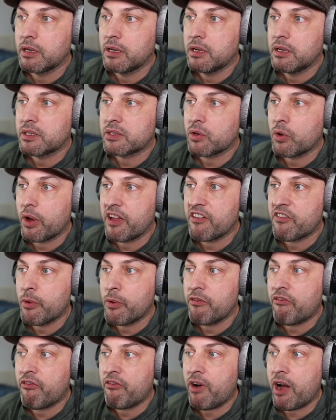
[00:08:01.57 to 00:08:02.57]
So if we
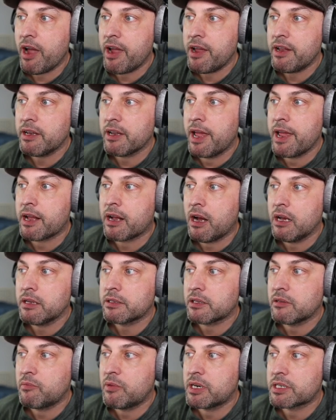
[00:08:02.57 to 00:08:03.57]
find a
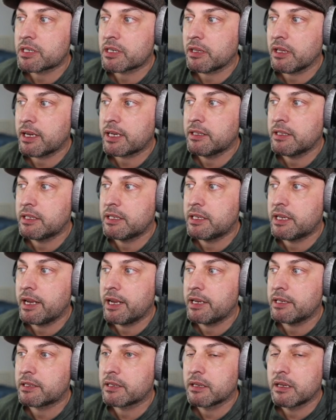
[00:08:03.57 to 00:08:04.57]
customer selected
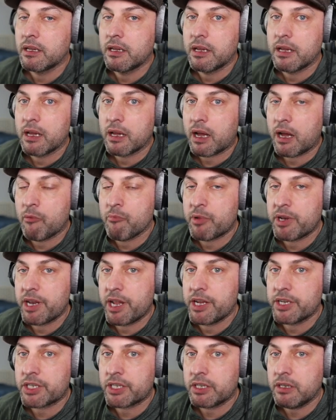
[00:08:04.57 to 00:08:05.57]
date
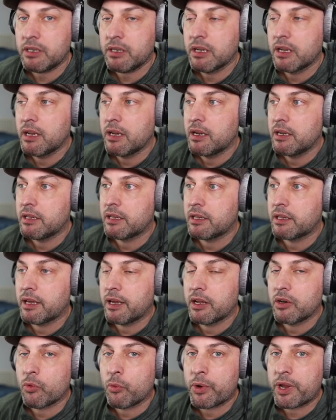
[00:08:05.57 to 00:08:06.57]
combination,
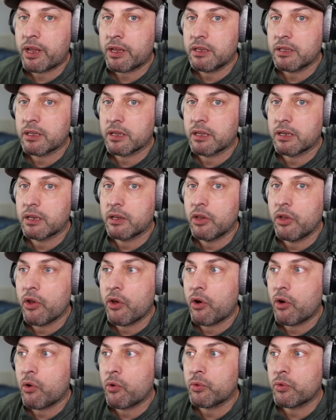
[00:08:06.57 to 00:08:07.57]
then we can then
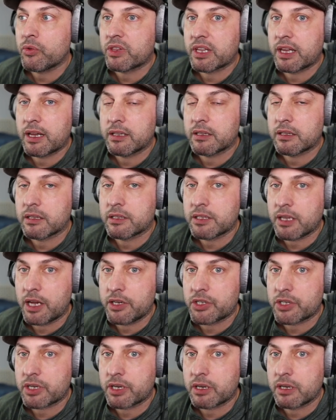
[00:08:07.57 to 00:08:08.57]
know that
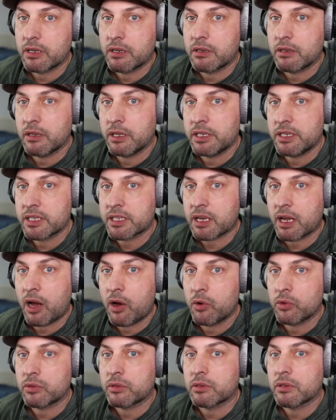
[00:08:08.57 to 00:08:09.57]
such a
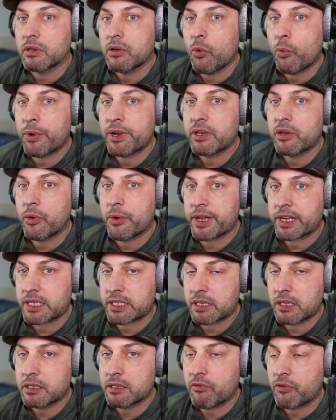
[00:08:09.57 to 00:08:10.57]
discount window
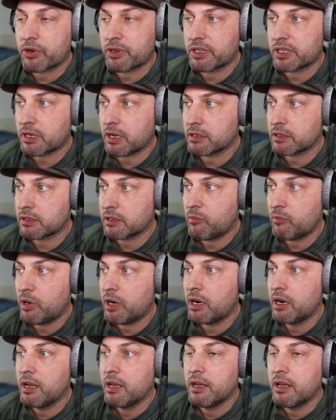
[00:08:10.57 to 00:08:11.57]
exists for this
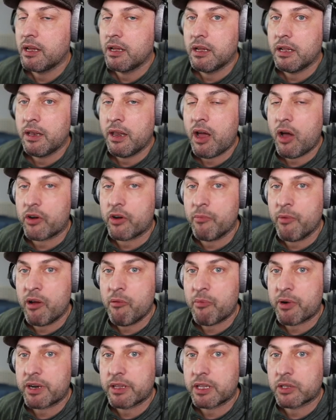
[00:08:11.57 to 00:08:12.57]
customer. Now
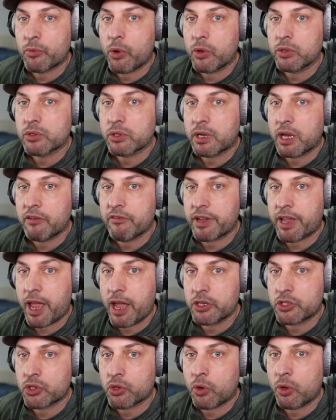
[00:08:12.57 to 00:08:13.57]
remember that we also have a
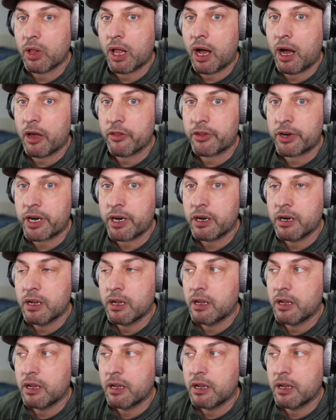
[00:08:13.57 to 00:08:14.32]
catch-all other.